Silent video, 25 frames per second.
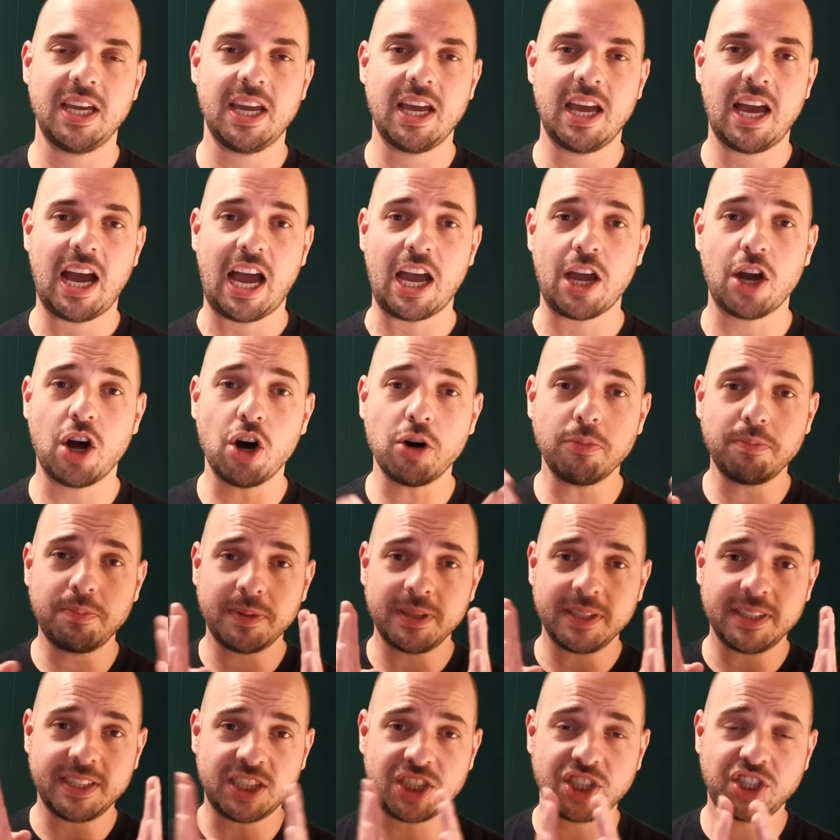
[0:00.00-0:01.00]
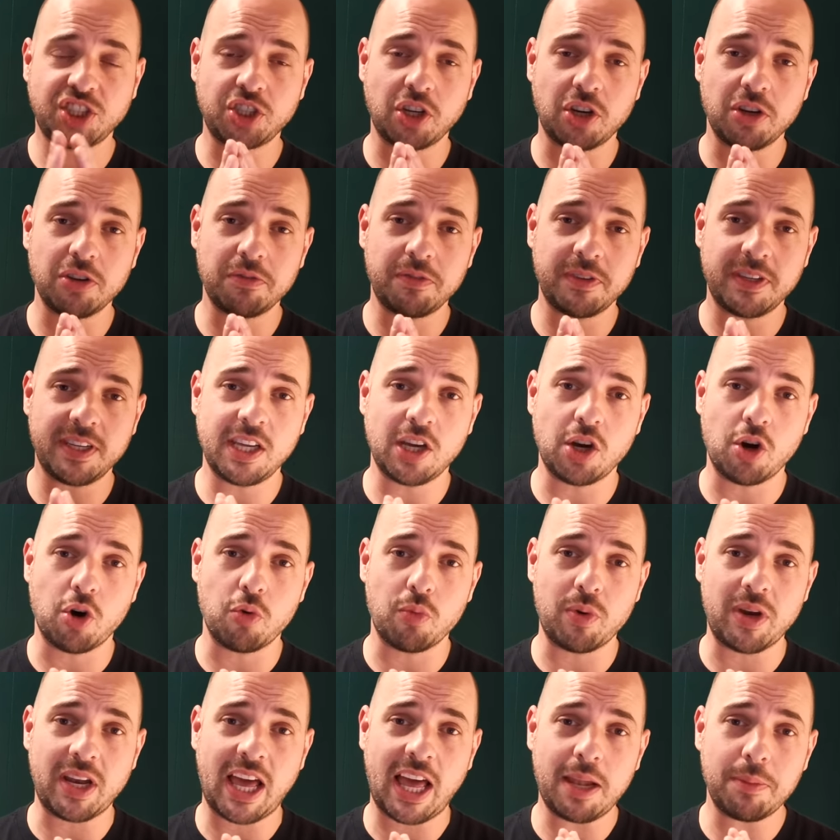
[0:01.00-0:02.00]
I hope this short video
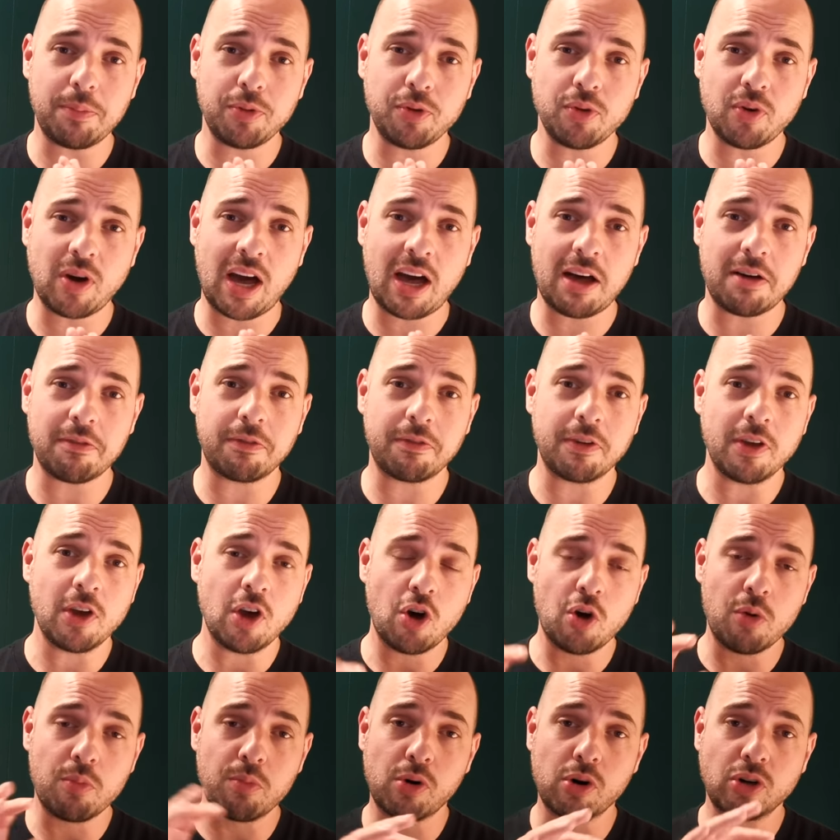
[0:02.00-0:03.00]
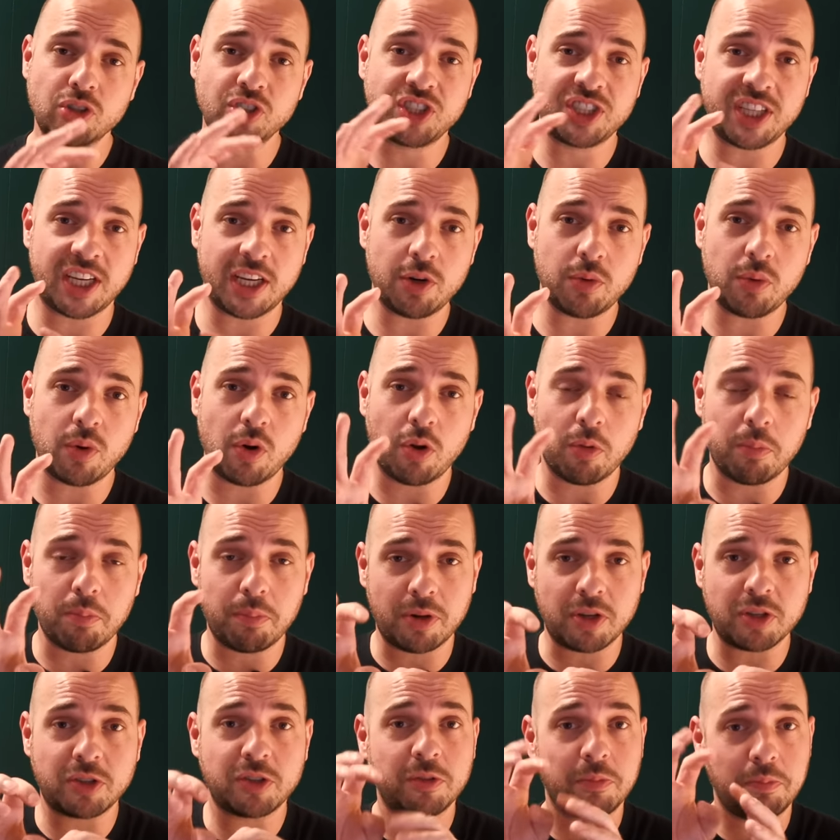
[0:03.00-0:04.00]
will help you have a more general
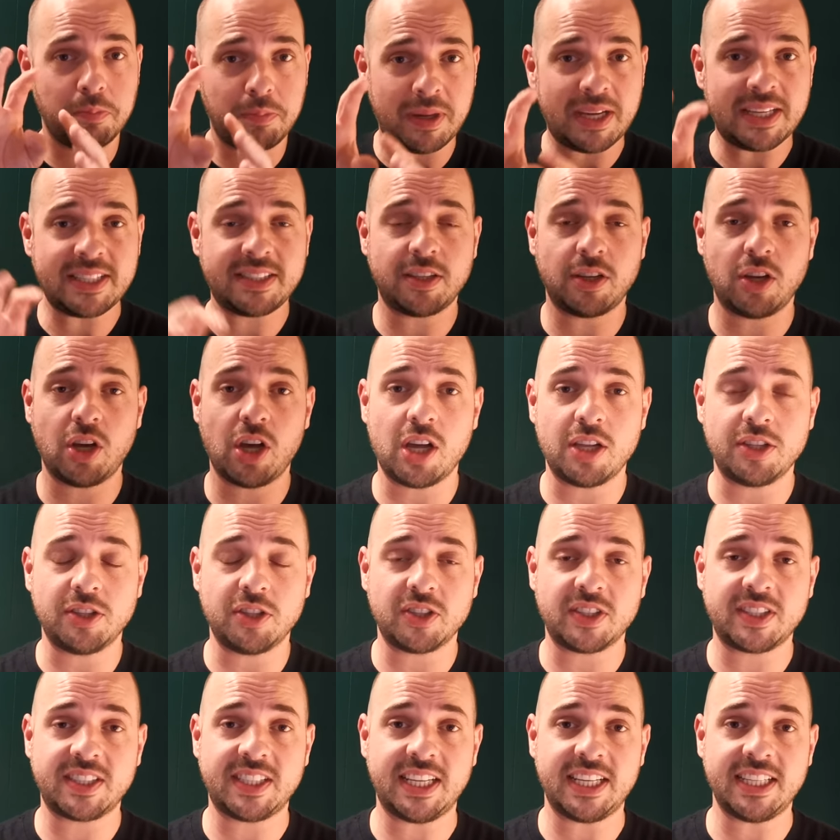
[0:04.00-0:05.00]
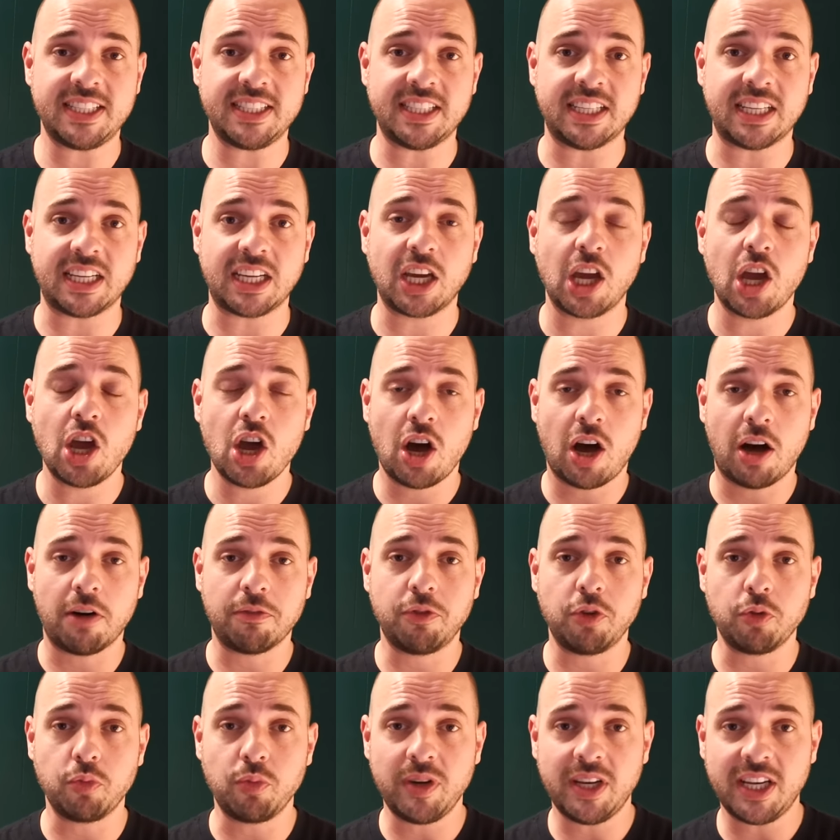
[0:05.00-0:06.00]
but better understanding of
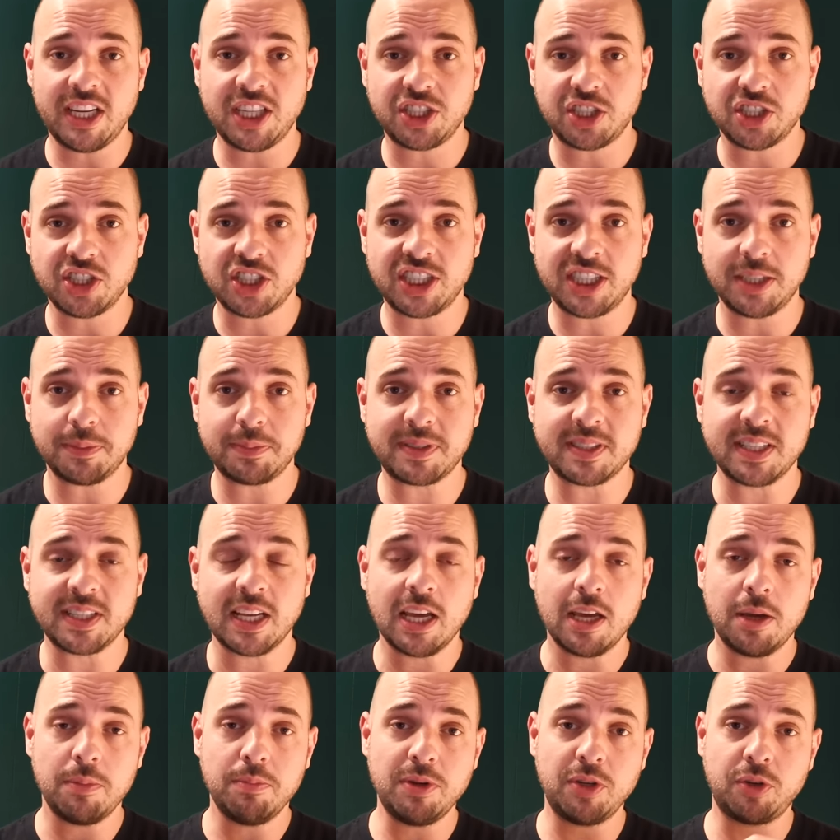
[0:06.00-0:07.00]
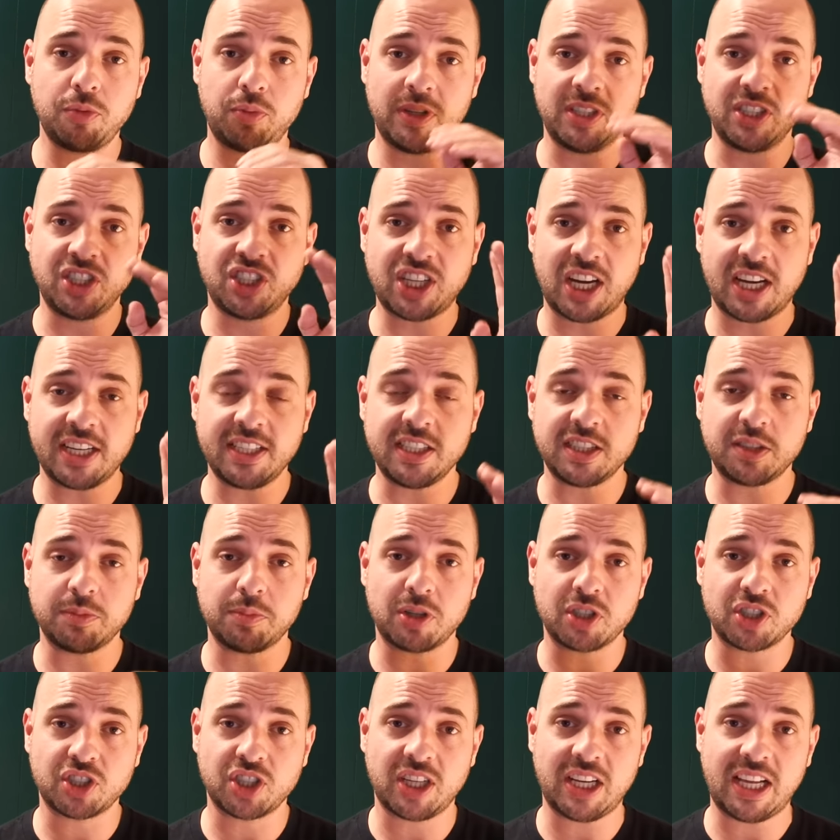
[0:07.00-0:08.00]
the relationships between Chinese
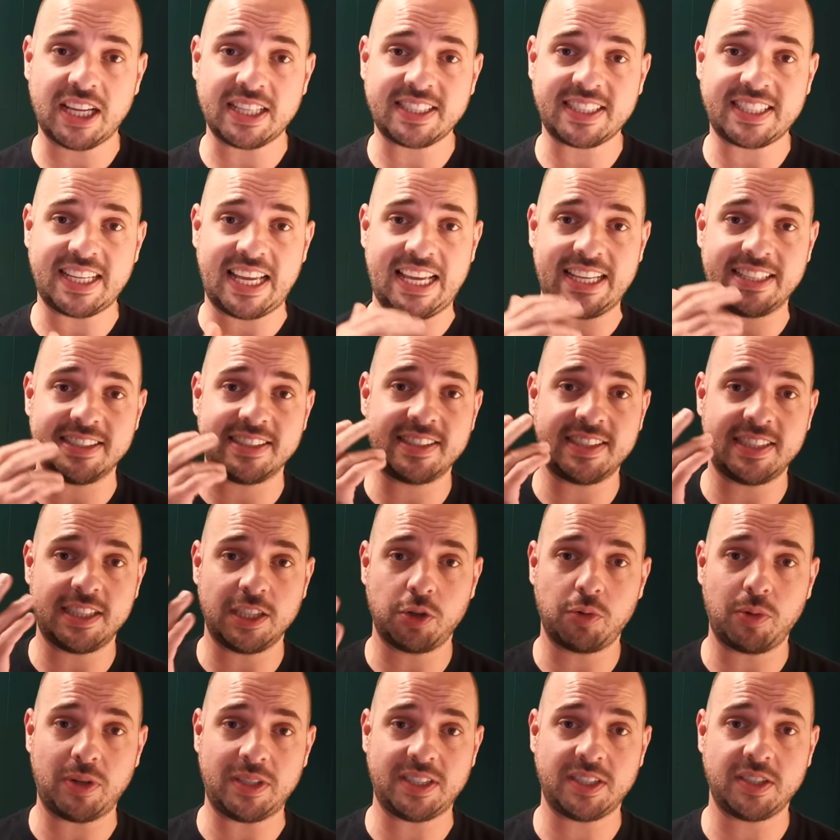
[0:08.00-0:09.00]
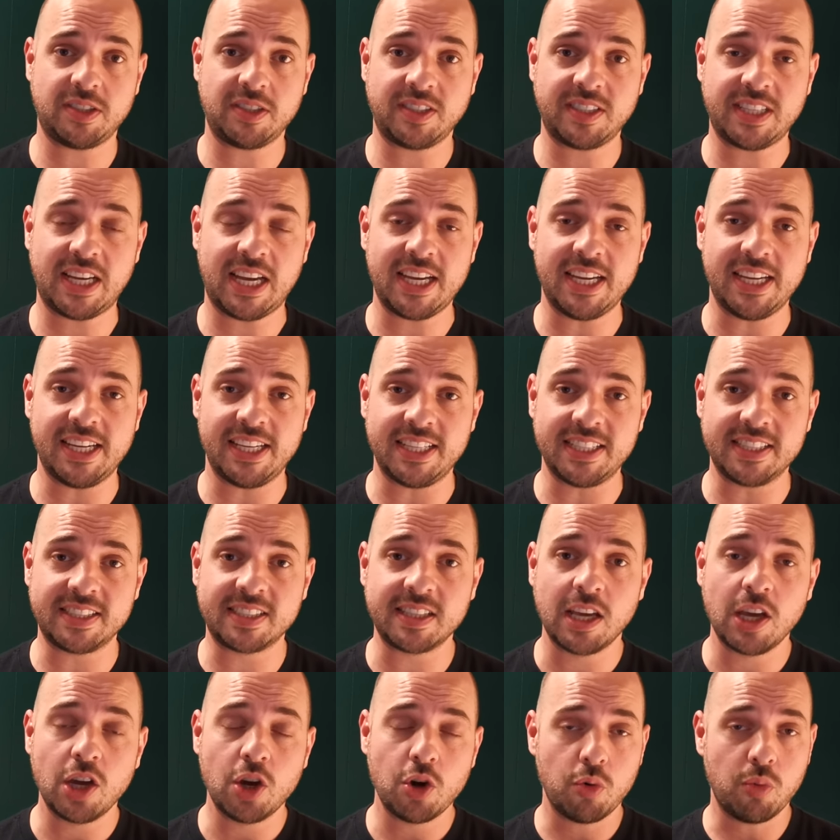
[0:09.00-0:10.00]
martial arts and secret societies,
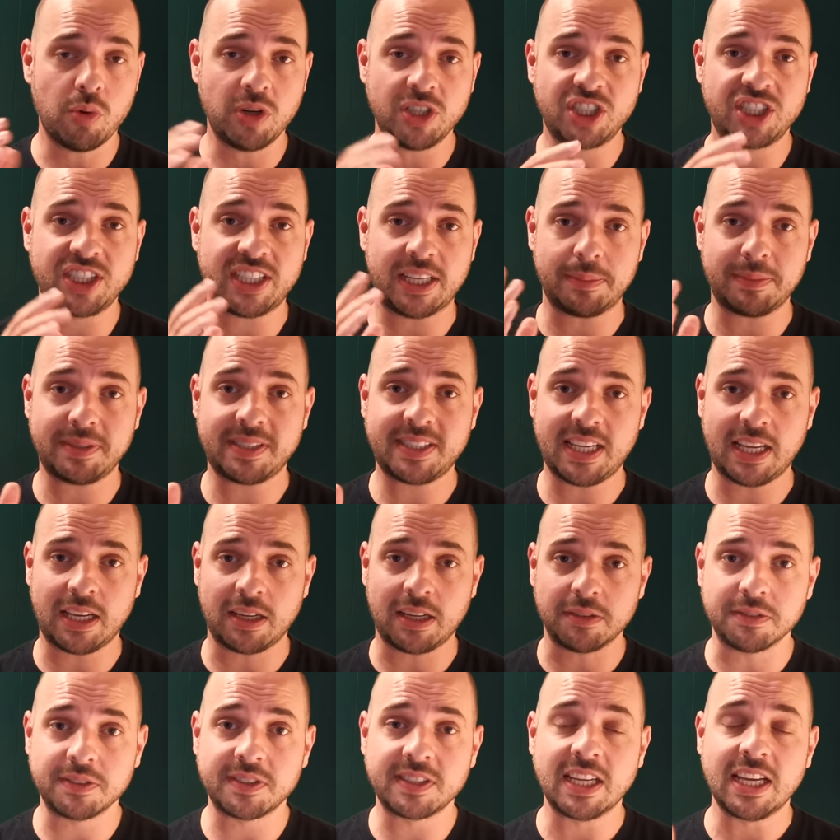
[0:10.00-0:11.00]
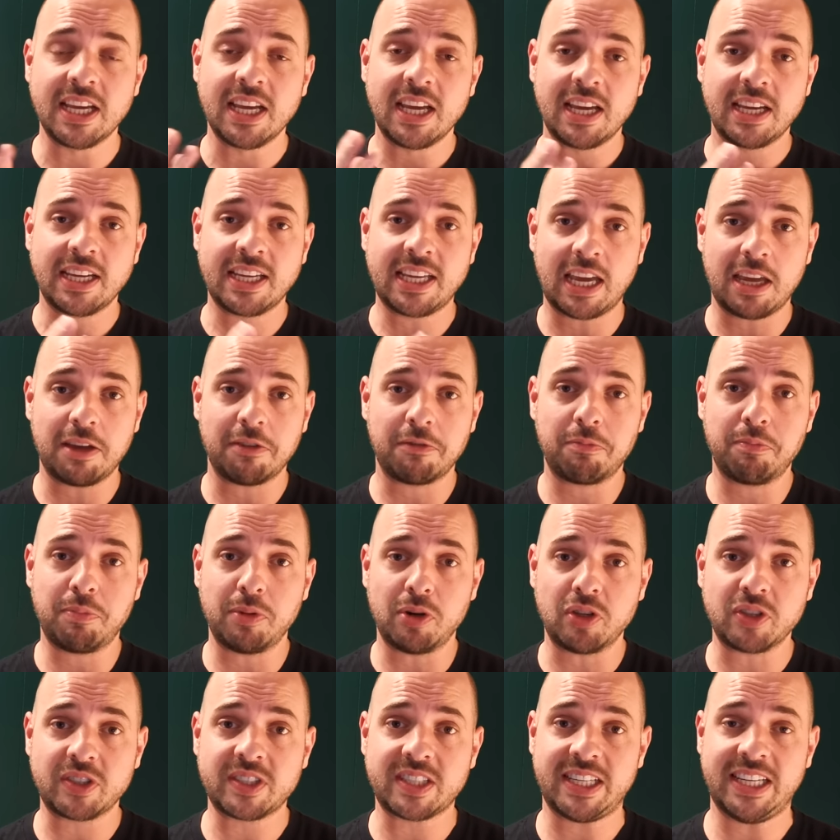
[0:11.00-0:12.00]
which themselves gave
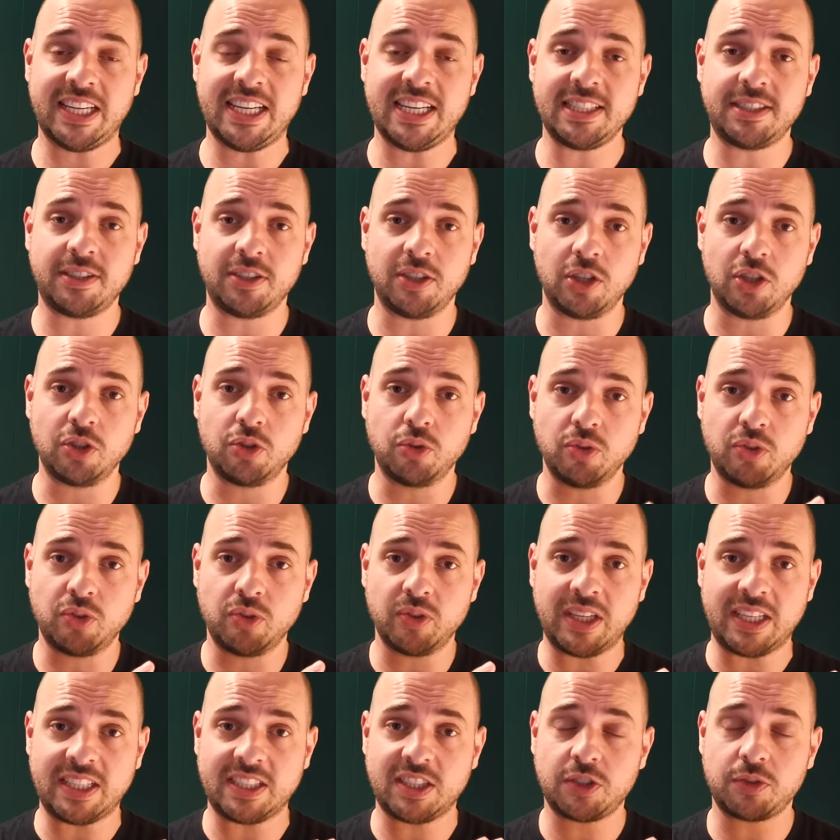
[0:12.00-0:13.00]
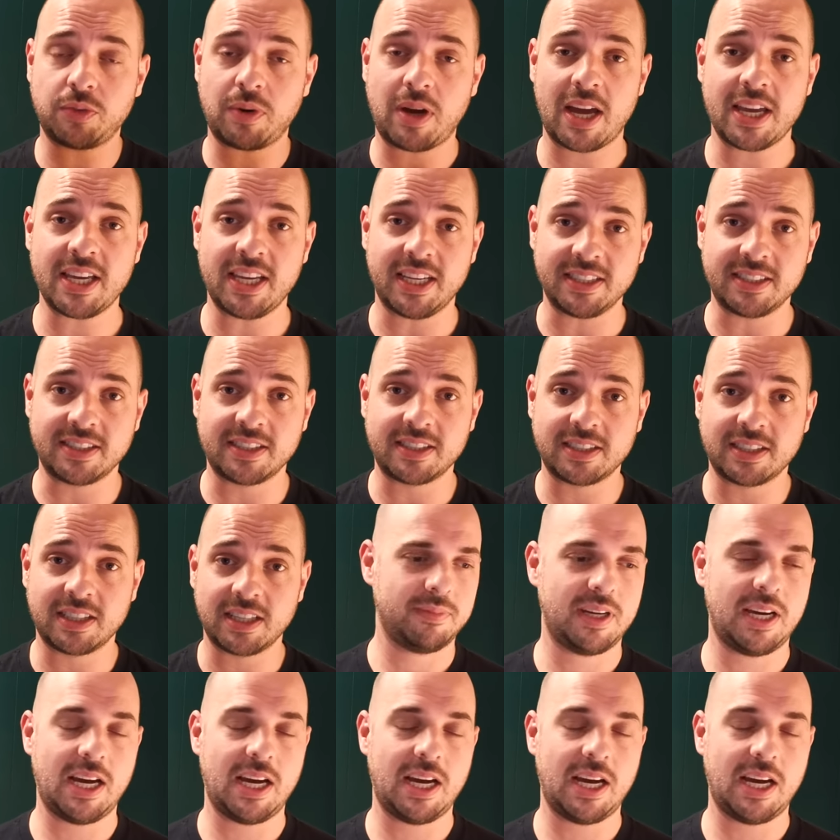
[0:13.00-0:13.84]
birth later to today's triads.